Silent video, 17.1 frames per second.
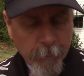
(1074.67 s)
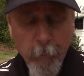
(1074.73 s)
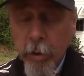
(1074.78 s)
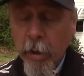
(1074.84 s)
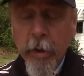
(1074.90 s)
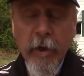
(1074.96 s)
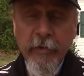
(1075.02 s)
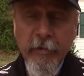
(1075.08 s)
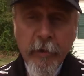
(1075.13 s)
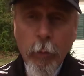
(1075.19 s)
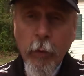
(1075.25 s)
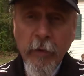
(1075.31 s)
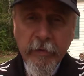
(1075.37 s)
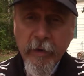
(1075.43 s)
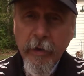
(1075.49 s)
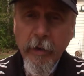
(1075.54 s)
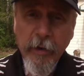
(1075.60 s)
because he
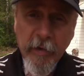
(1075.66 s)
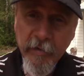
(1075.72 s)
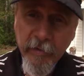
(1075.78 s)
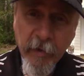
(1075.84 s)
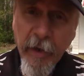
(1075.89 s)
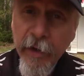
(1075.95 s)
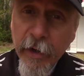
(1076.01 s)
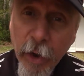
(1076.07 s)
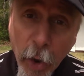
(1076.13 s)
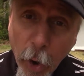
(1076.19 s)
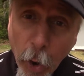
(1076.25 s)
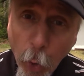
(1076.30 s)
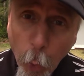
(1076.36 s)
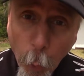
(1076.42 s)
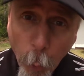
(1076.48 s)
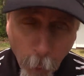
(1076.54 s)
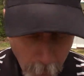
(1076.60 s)
wasn't going to say
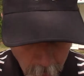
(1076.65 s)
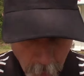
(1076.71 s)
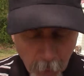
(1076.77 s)
no.